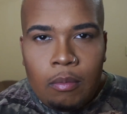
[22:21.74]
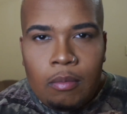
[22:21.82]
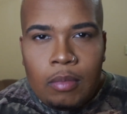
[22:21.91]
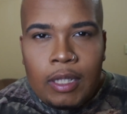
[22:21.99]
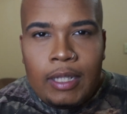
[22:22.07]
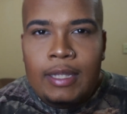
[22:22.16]

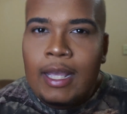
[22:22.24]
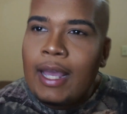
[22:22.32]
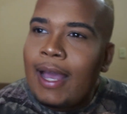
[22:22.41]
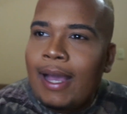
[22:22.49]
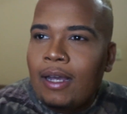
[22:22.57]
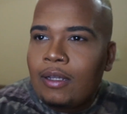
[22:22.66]
blend that
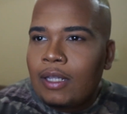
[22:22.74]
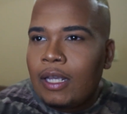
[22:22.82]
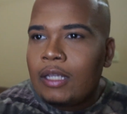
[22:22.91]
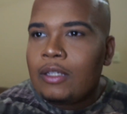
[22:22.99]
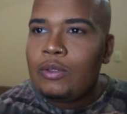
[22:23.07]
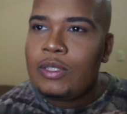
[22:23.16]
out.
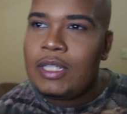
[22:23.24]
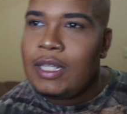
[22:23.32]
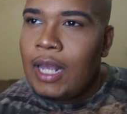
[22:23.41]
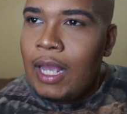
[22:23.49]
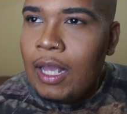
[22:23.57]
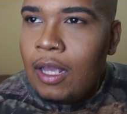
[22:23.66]
Like you see
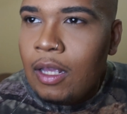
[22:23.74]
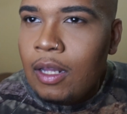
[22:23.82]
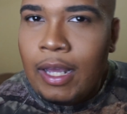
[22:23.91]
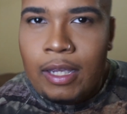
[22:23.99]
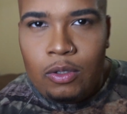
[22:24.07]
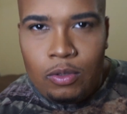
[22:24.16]
that?
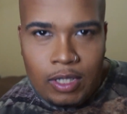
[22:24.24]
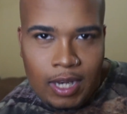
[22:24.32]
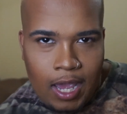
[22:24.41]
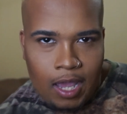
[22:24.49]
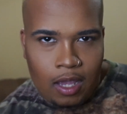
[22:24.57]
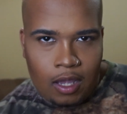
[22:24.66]
Like you see
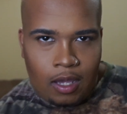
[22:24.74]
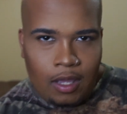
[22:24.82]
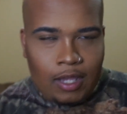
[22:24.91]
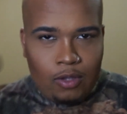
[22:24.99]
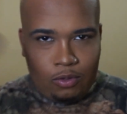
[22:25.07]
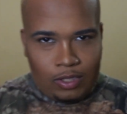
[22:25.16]
that?
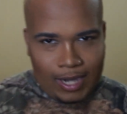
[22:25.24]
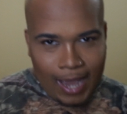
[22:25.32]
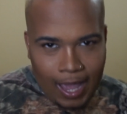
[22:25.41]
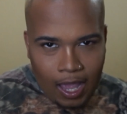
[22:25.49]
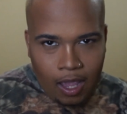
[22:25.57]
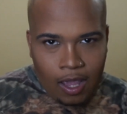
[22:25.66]
Like you see that?
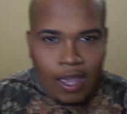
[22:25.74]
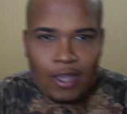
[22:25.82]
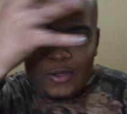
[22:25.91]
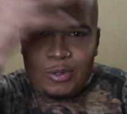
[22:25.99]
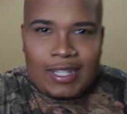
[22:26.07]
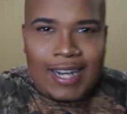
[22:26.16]

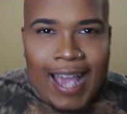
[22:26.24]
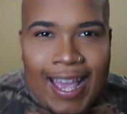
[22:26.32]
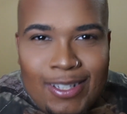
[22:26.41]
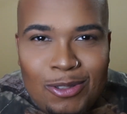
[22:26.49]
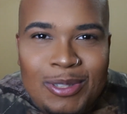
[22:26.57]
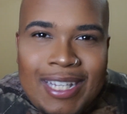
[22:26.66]
You see that?
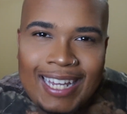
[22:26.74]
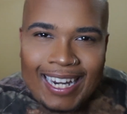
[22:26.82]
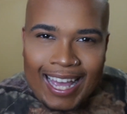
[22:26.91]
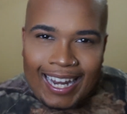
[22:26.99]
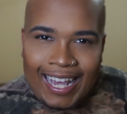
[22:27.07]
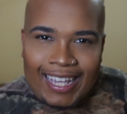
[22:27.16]
Is you seeing
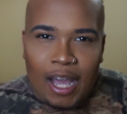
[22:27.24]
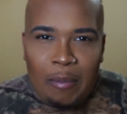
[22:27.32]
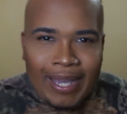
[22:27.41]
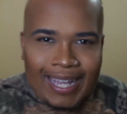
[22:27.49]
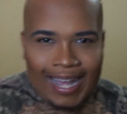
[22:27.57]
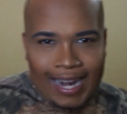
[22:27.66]
that? Like y'all
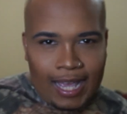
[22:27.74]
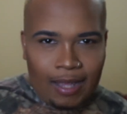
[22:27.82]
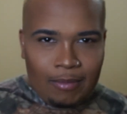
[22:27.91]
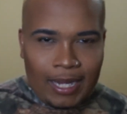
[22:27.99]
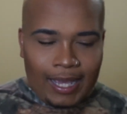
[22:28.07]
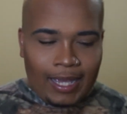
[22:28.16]
picking that up?
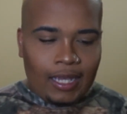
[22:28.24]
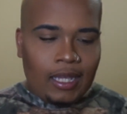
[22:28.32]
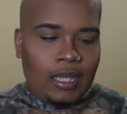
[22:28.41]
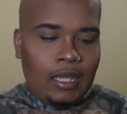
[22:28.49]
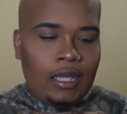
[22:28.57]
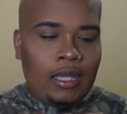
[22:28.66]
Like
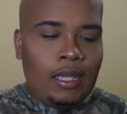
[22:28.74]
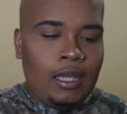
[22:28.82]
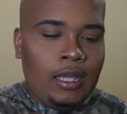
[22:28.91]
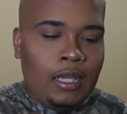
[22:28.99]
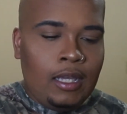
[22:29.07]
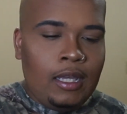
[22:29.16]

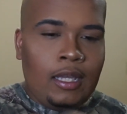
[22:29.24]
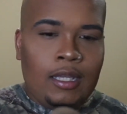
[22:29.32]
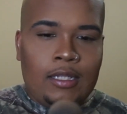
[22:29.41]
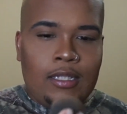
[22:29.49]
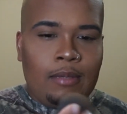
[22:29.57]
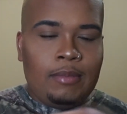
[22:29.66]

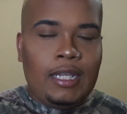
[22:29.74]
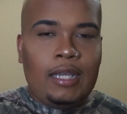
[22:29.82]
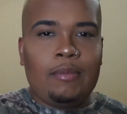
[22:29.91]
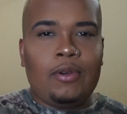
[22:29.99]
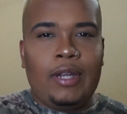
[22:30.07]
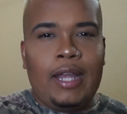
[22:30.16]

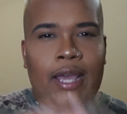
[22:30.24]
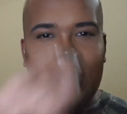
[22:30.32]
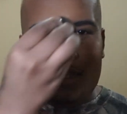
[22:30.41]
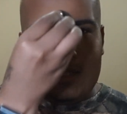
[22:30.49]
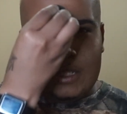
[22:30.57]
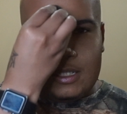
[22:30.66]
dip on that
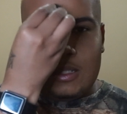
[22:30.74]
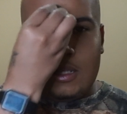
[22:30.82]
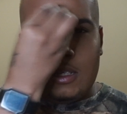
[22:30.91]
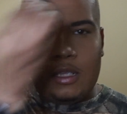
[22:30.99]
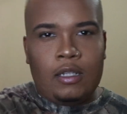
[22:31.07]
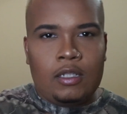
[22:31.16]
and just
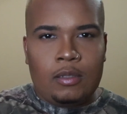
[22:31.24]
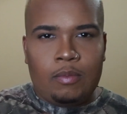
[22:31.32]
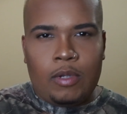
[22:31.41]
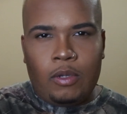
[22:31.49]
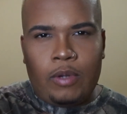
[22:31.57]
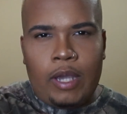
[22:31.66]

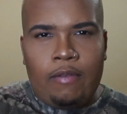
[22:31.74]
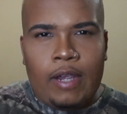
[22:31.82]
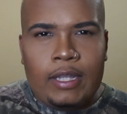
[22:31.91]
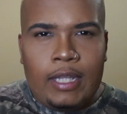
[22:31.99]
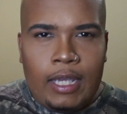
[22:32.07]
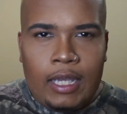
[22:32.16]
sprinkle that
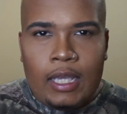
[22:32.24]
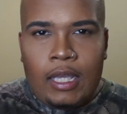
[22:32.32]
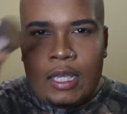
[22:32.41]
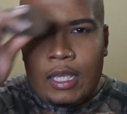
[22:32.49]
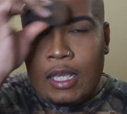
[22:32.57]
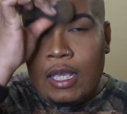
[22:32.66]
right there
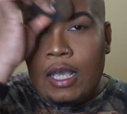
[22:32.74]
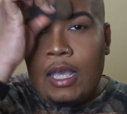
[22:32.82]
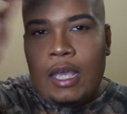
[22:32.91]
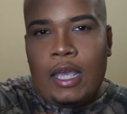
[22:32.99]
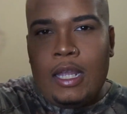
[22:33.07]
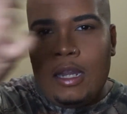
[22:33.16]

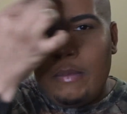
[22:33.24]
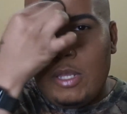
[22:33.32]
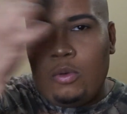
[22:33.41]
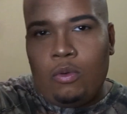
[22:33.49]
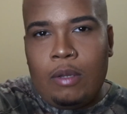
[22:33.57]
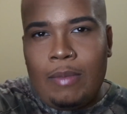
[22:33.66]
in the
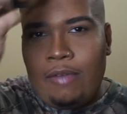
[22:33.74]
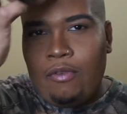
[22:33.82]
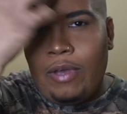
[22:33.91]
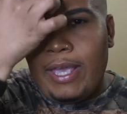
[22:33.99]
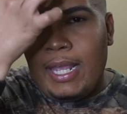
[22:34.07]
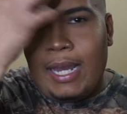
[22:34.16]
middle of my
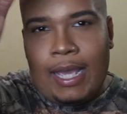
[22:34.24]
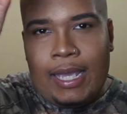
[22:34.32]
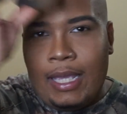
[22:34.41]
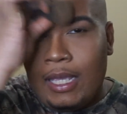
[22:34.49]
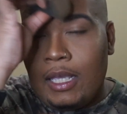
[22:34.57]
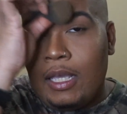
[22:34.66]
forehead, like